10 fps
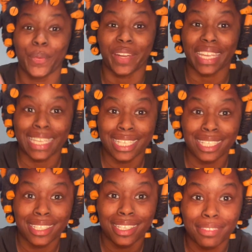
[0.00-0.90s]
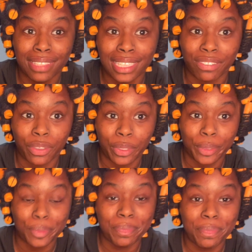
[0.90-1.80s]
we're in the living
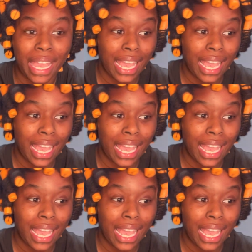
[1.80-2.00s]
room.